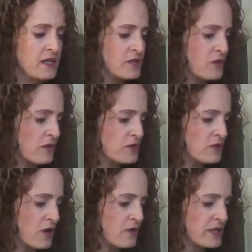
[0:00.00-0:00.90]
So those
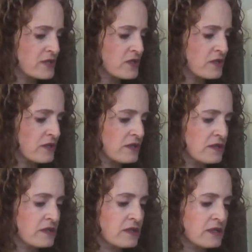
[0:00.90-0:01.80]
are always
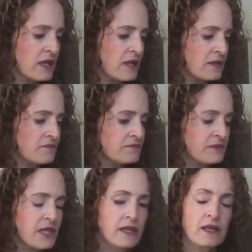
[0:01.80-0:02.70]
good.
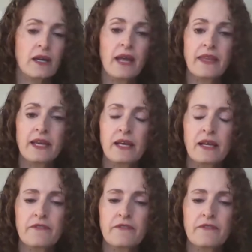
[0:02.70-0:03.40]
I think